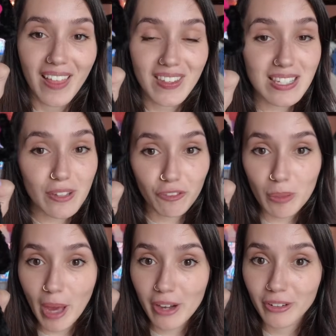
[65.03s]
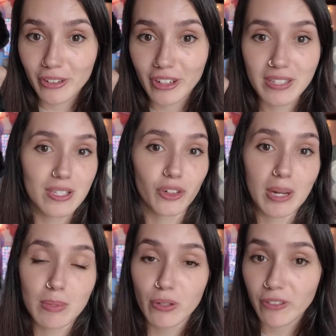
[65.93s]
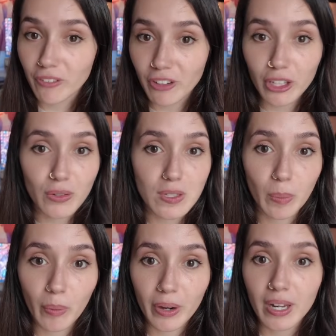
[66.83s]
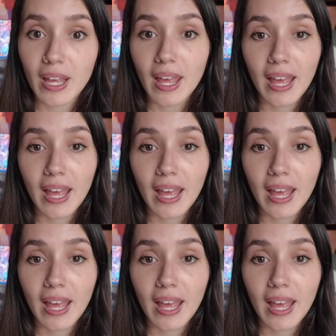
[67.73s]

This is a free pattern on her Instagram, so feel free to go support